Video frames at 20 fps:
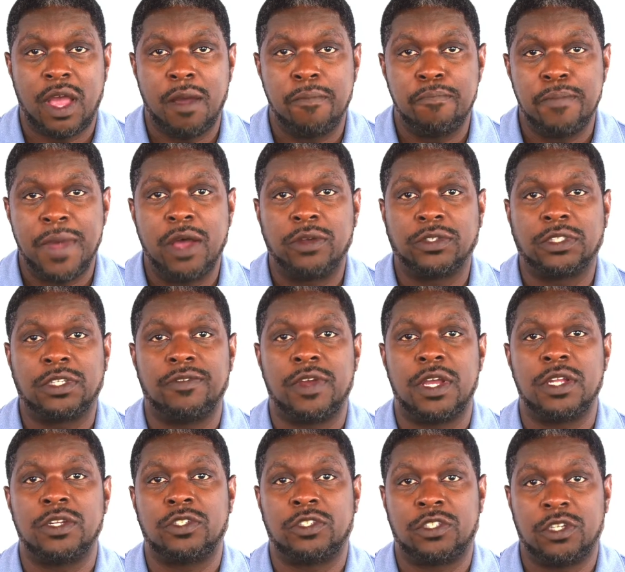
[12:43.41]
amount of
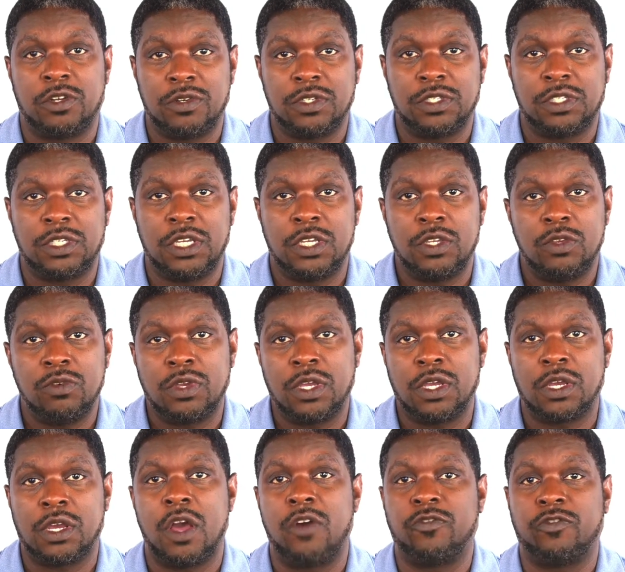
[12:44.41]
uncertainty you
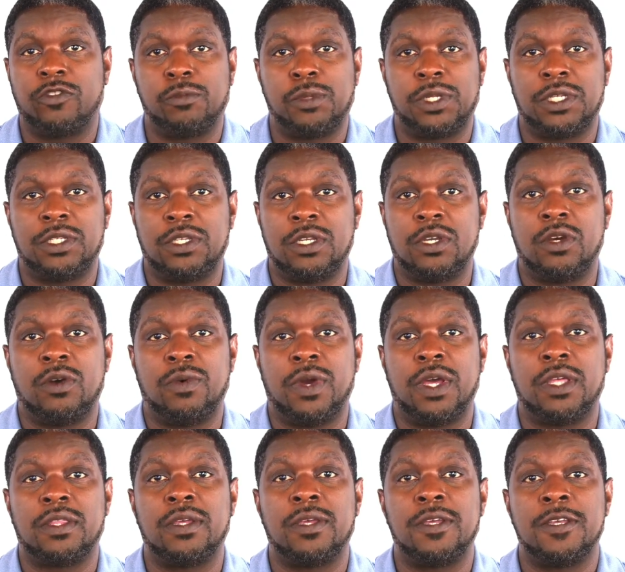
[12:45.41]
can comfortably deal with.